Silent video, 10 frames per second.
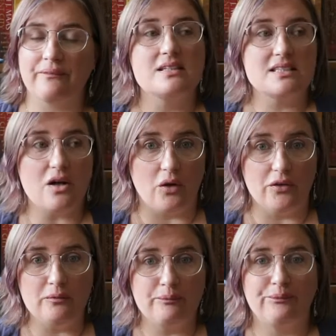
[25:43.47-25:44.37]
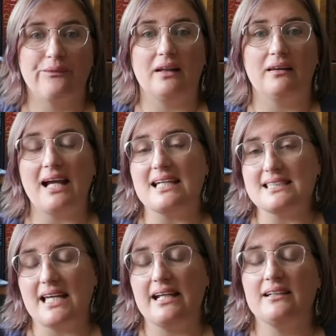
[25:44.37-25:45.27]
So, like I
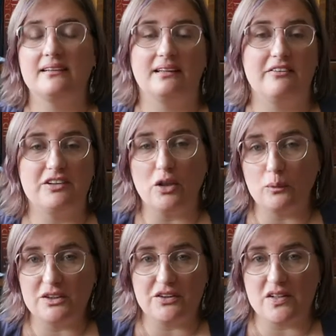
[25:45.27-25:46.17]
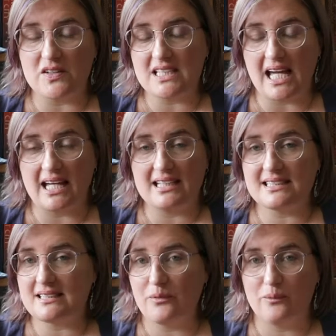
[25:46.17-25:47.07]
said, if you don't want to do those tags,